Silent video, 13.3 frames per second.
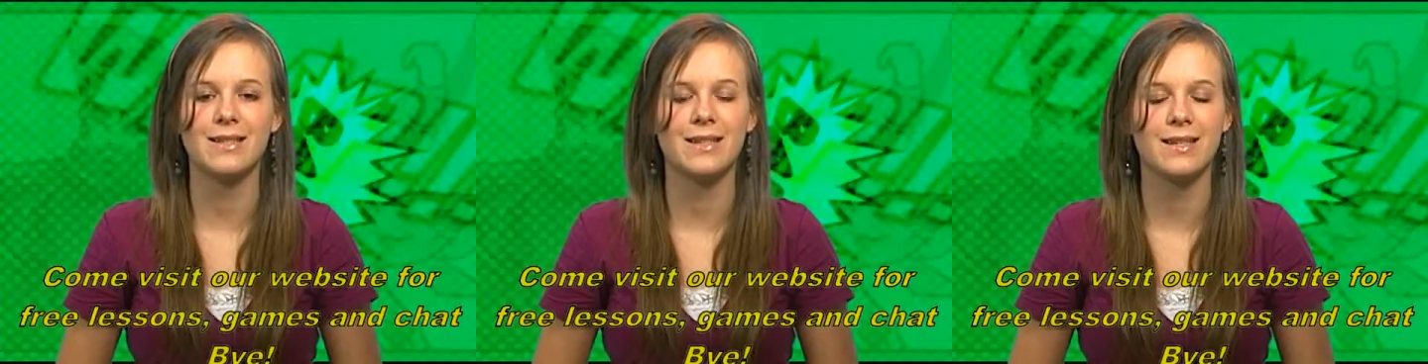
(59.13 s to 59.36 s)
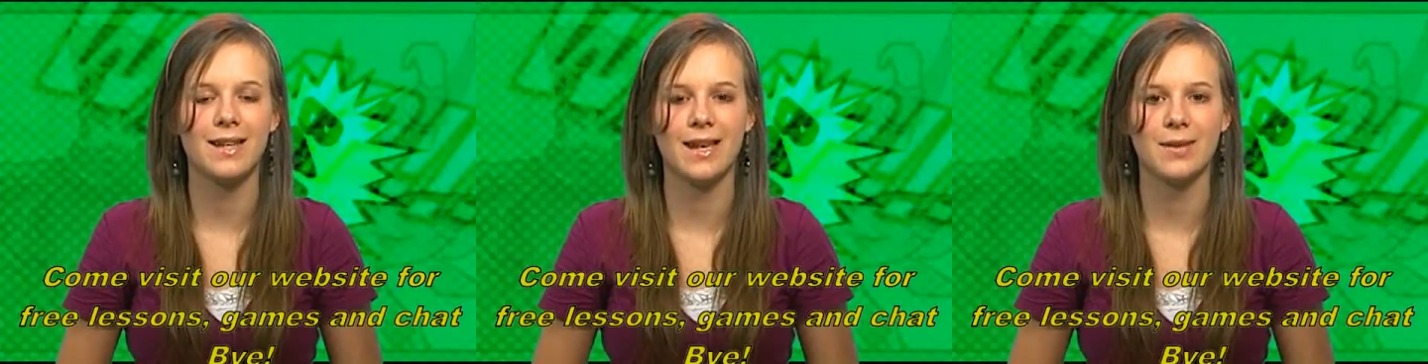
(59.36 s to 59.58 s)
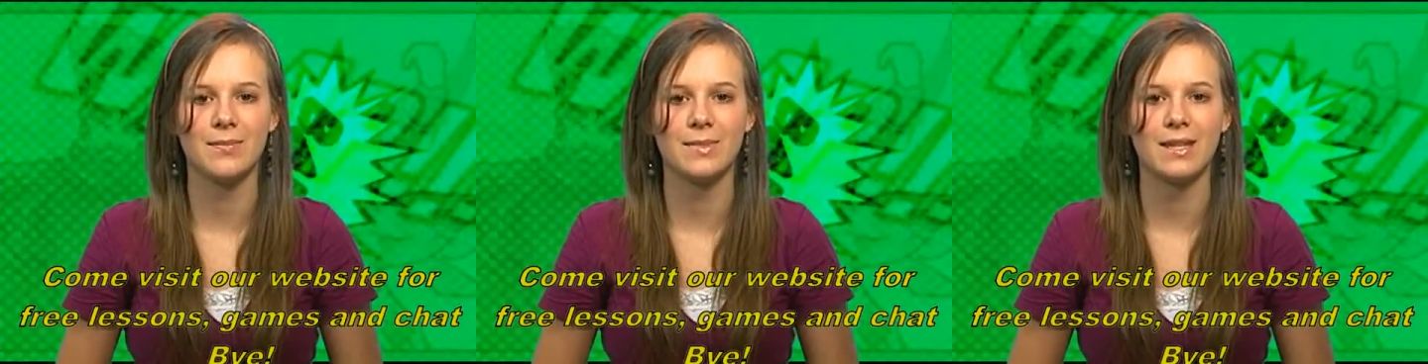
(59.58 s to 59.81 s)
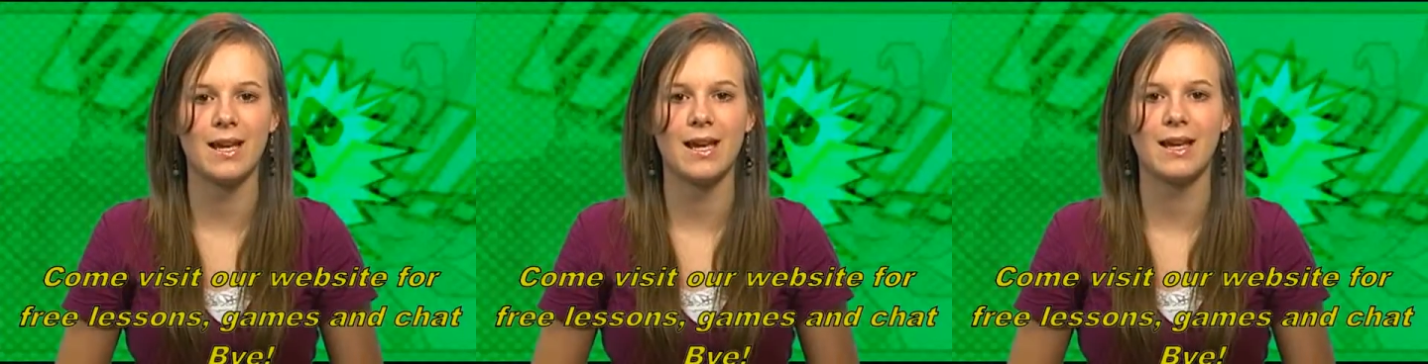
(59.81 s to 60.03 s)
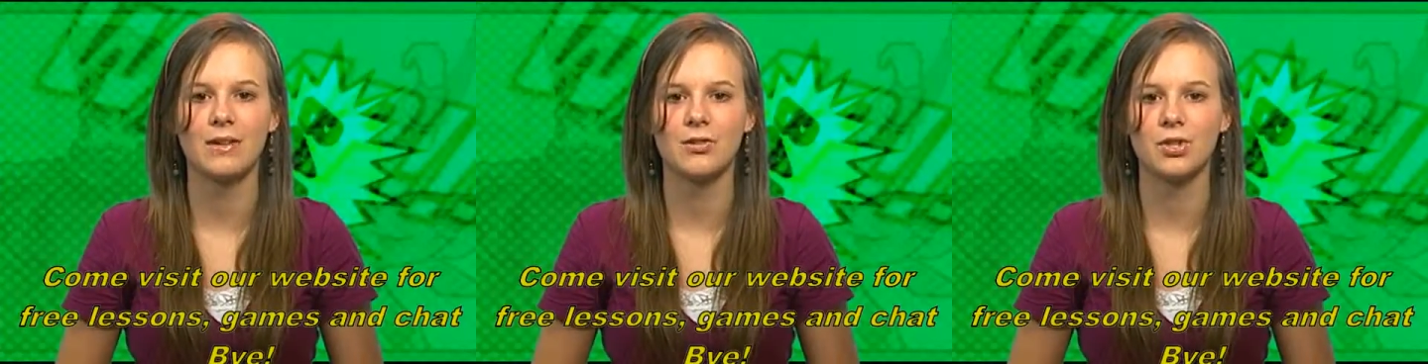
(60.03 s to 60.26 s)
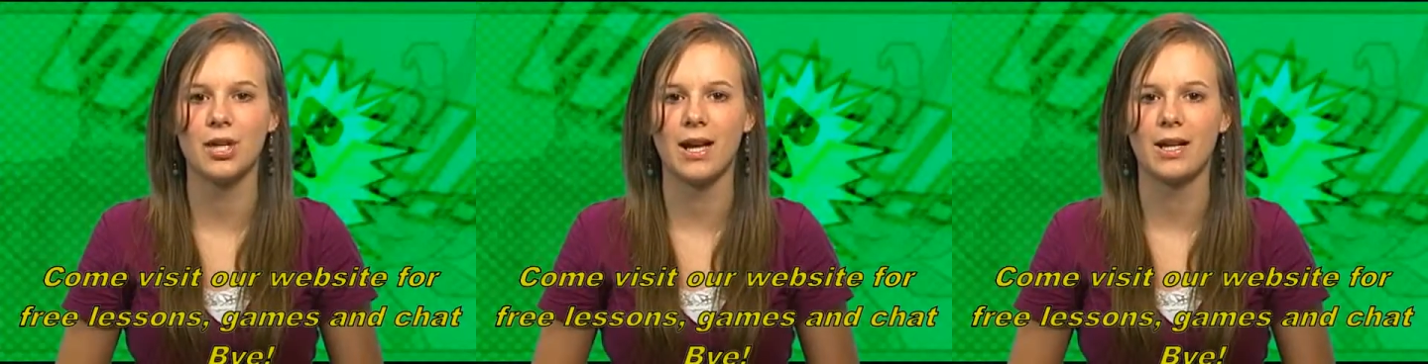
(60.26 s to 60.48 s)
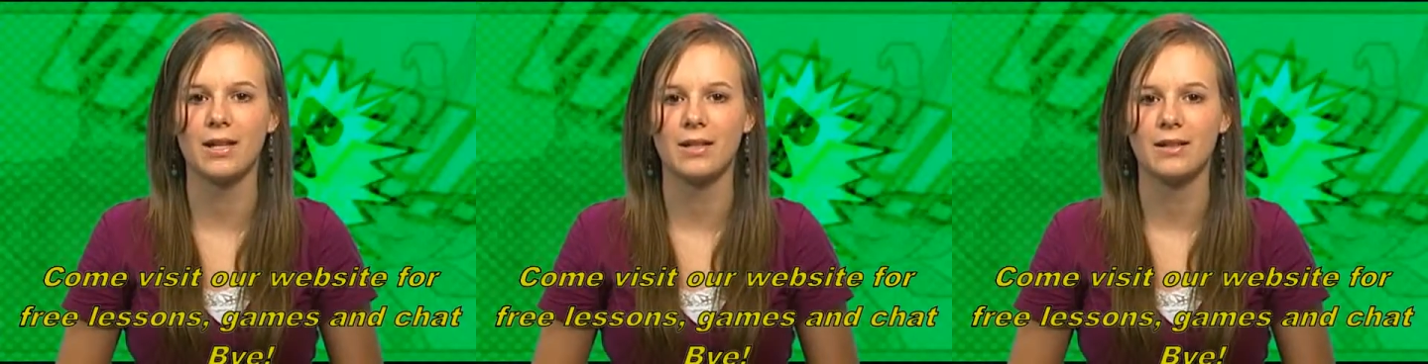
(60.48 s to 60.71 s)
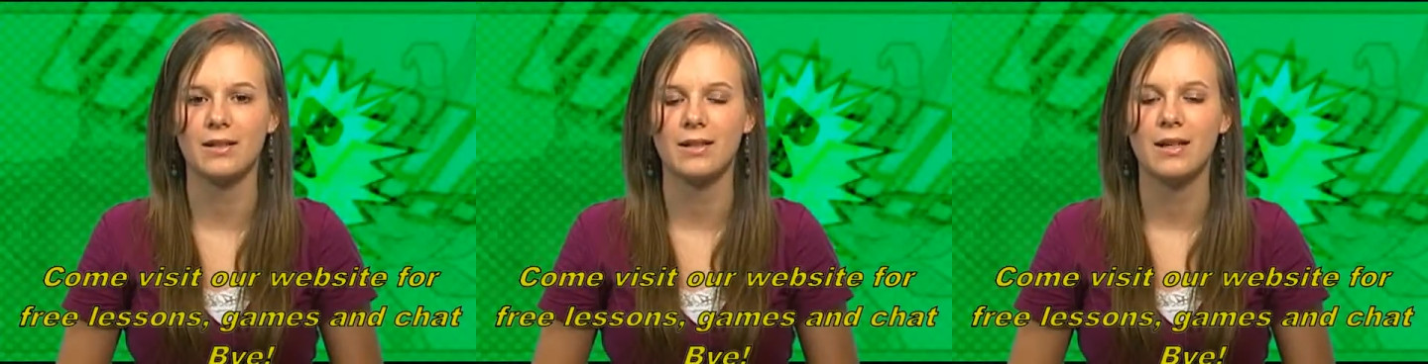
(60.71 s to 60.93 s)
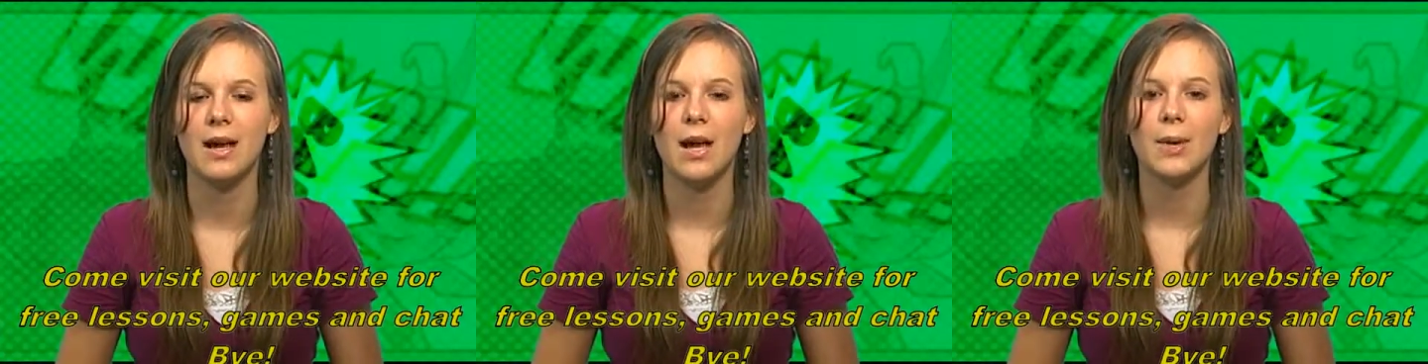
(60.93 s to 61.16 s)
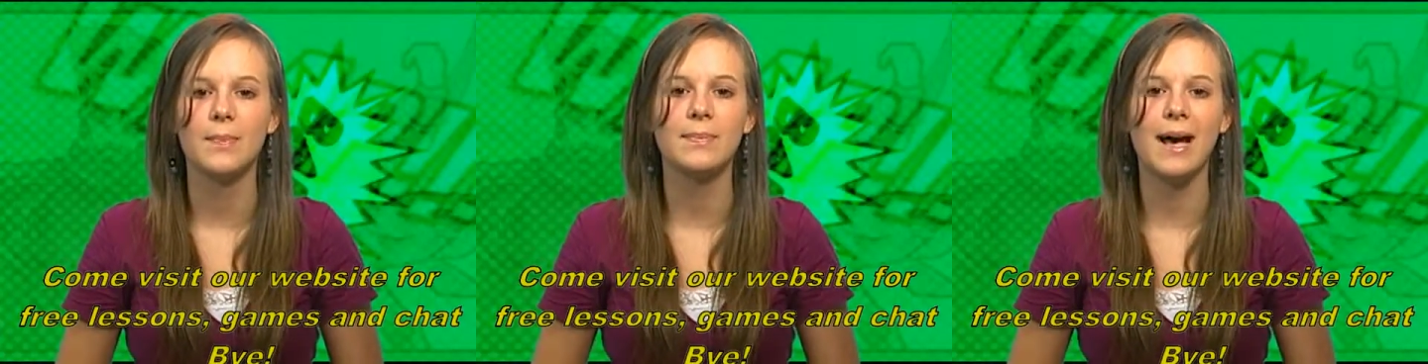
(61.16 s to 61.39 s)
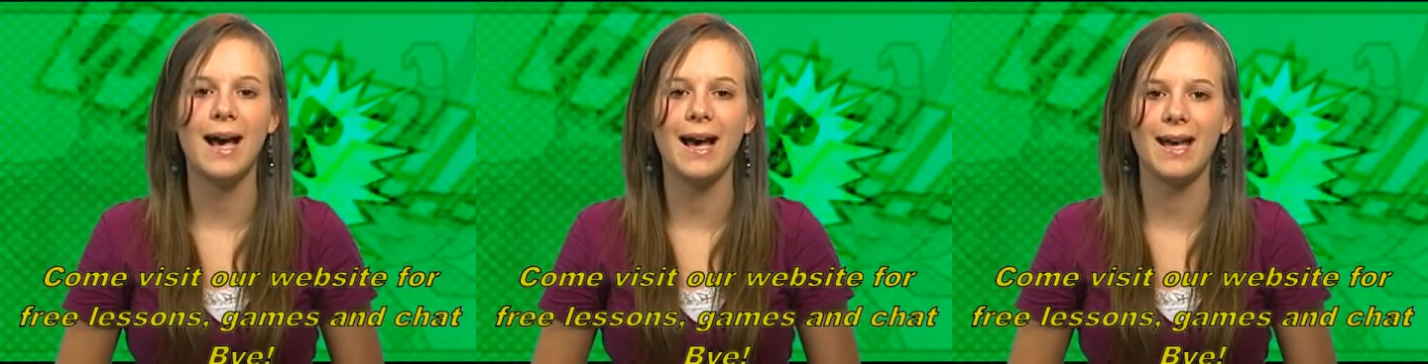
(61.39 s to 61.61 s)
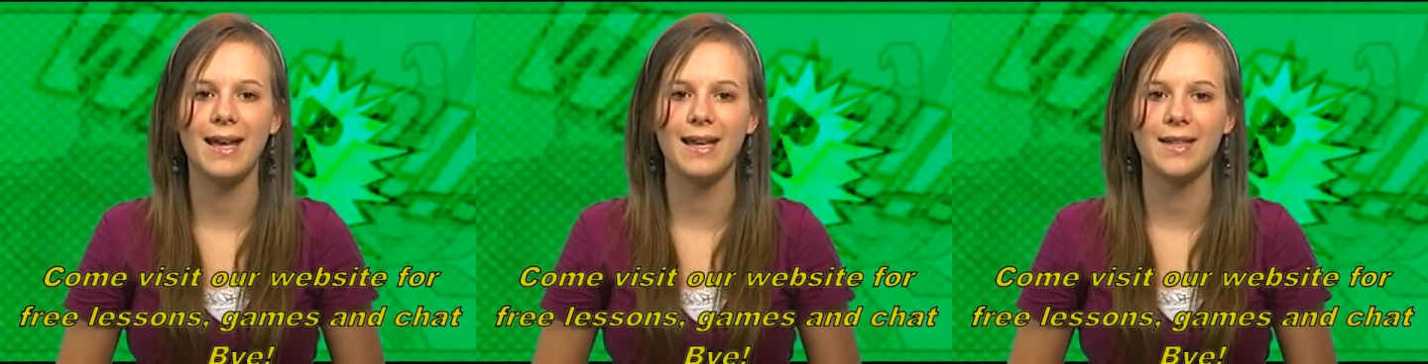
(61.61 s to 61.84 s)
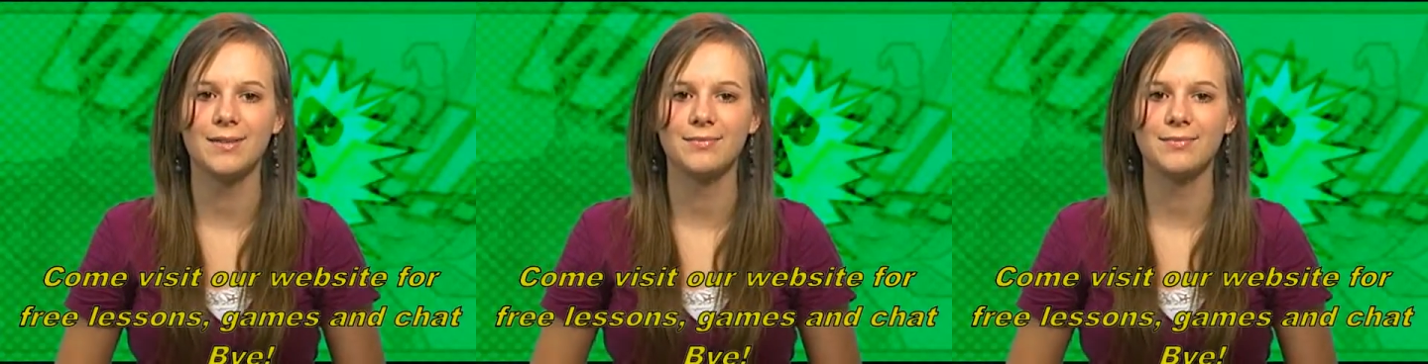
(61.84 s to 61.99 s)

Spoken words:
games, and chat. Bye!